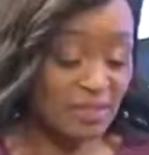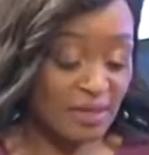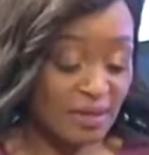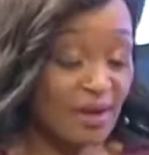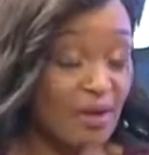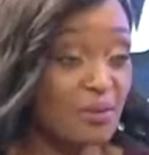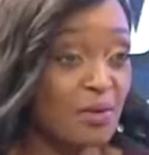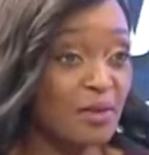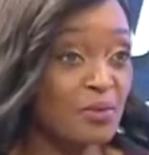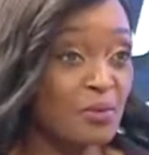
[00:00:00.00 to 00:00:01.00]

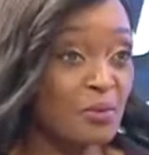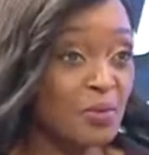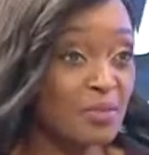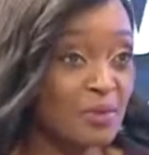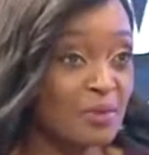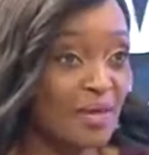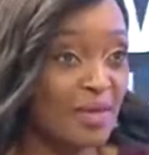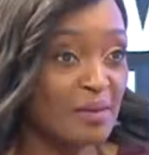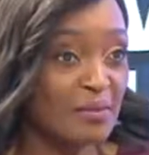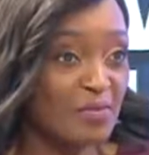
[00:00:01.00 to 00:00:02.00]
Carol. I know we talked
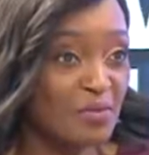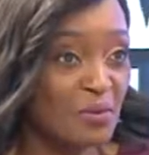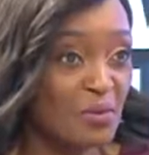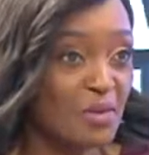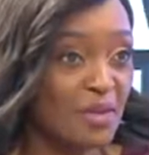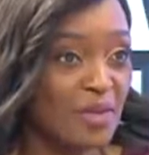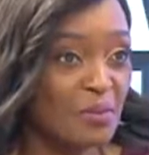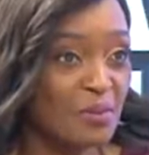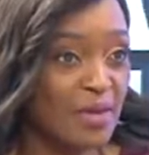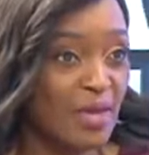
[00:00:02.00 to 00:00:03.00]
earlier before we
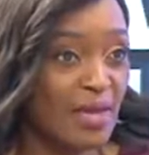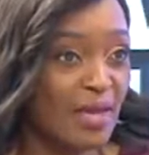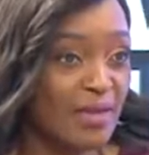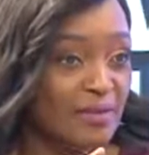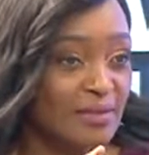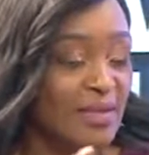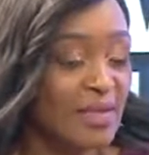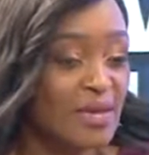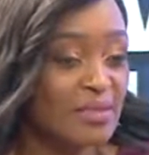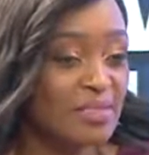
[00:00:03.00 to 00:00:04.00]
came on air and
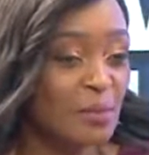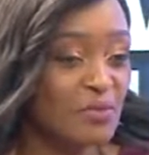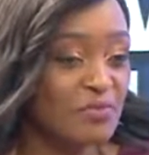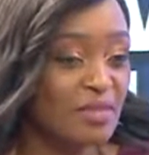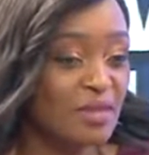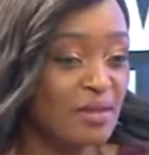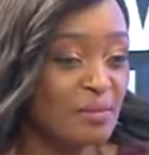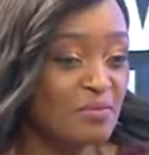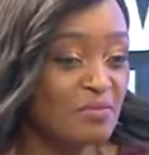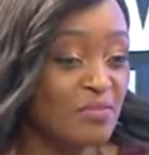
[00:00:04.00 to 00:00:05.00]
some of
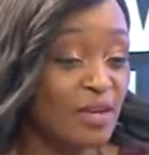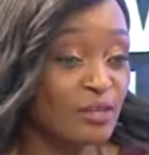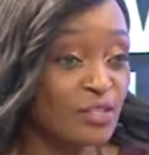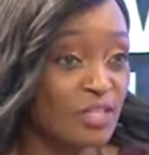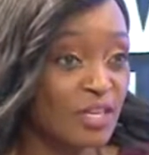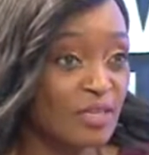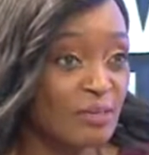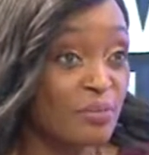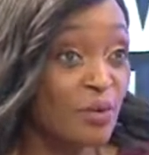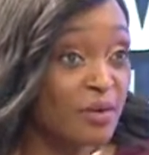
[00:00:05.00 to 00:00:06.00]
the value
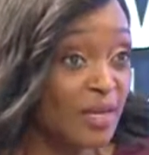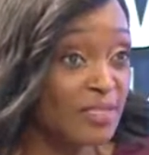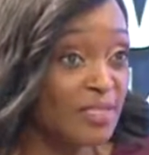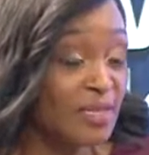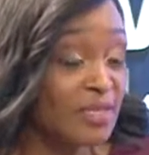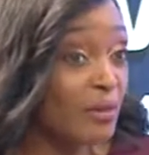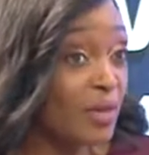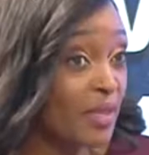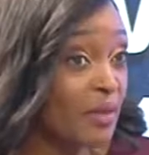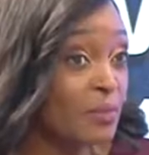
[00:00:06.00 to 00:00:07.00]
chain products that now
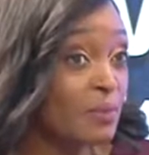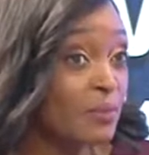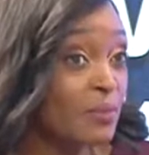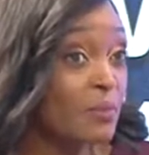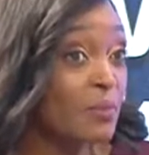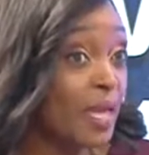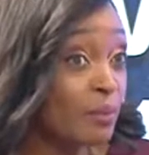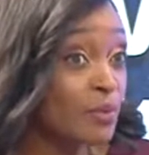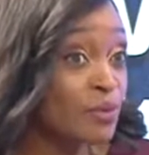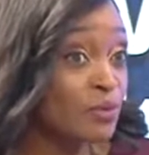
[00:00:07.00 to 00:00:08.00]
Kenya will be
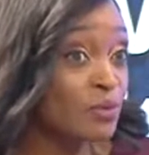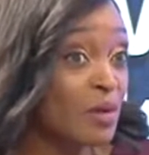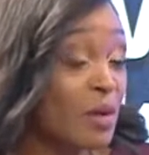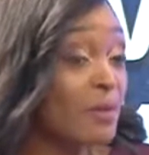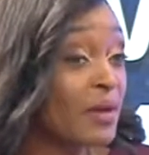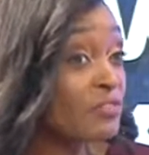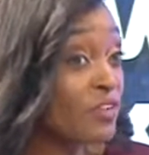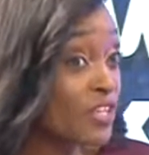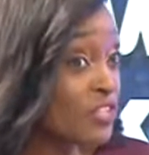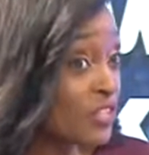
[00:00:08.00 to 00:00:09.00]
able to
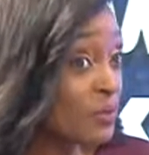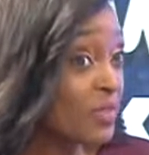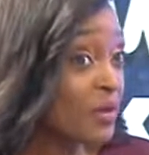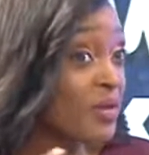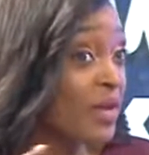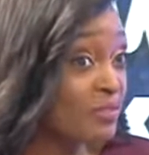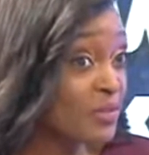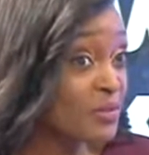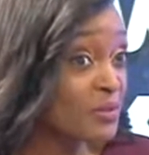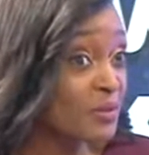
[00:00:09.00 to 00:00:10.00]
manufacture without
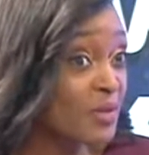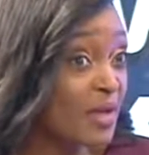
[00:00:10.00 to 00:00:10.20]
having to